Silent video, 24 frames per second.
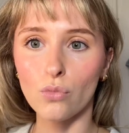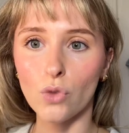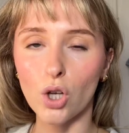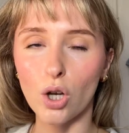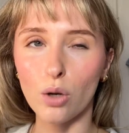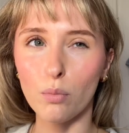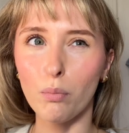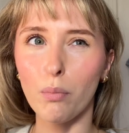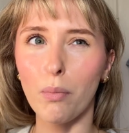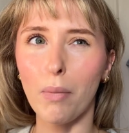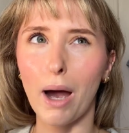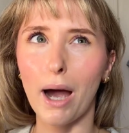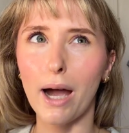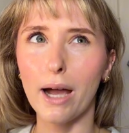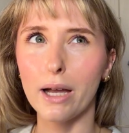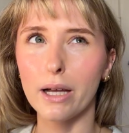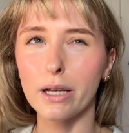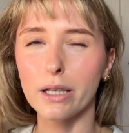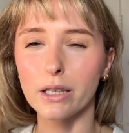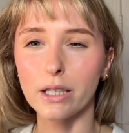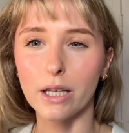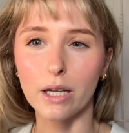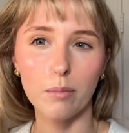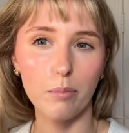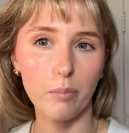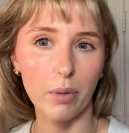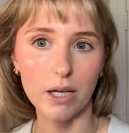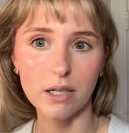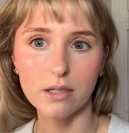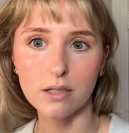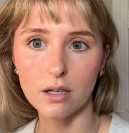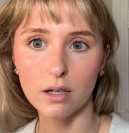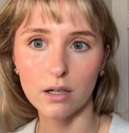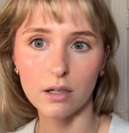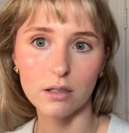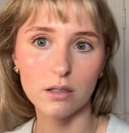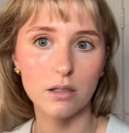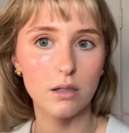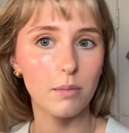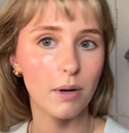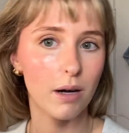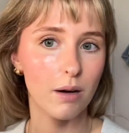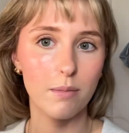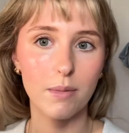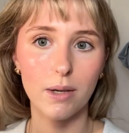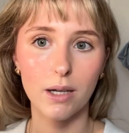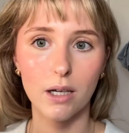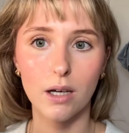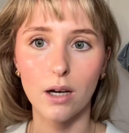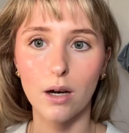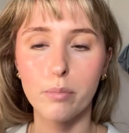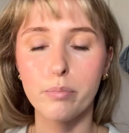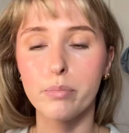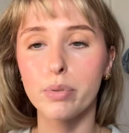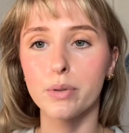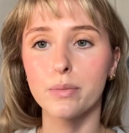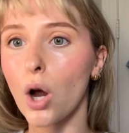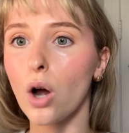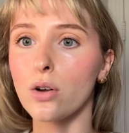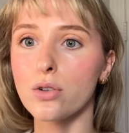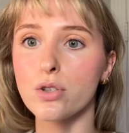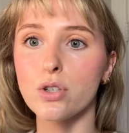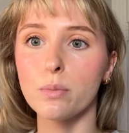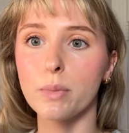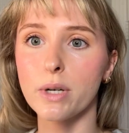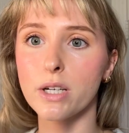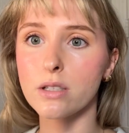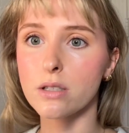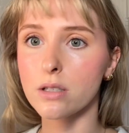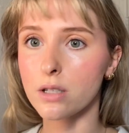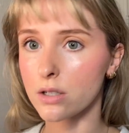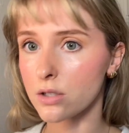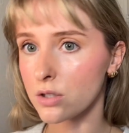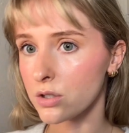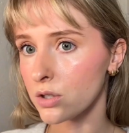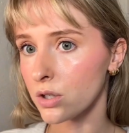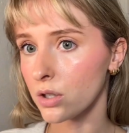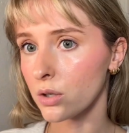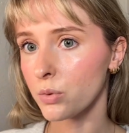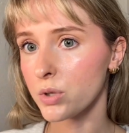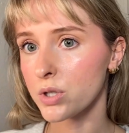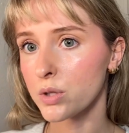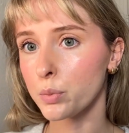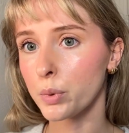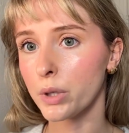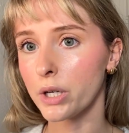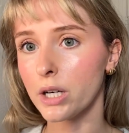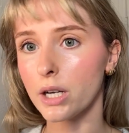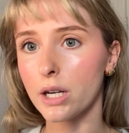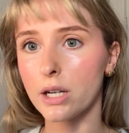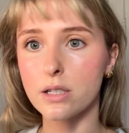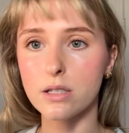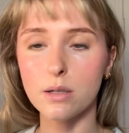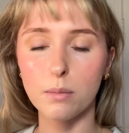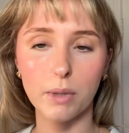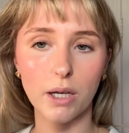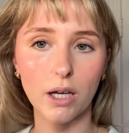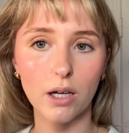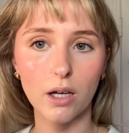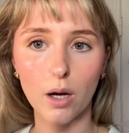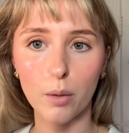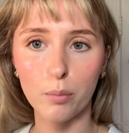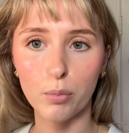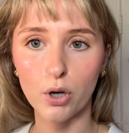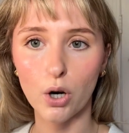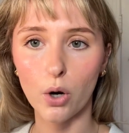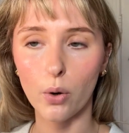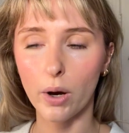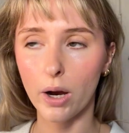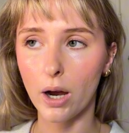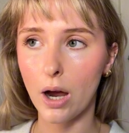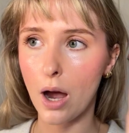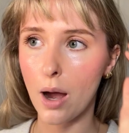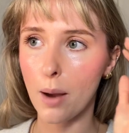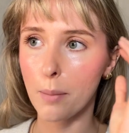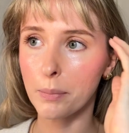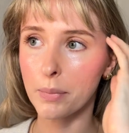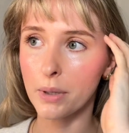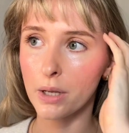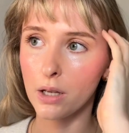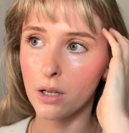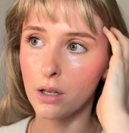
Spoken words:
my like basics about makeup. Also, my sister was pretty into makeup growing up.